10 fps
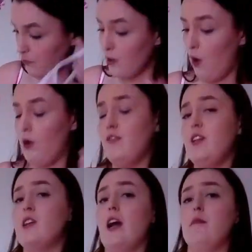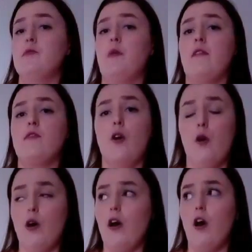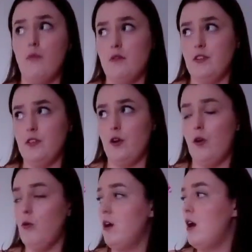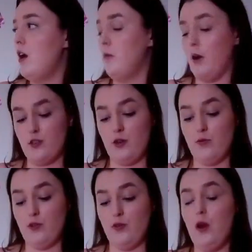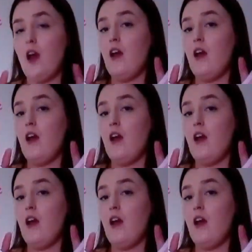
all of these items what I've got on my video, what I showed you,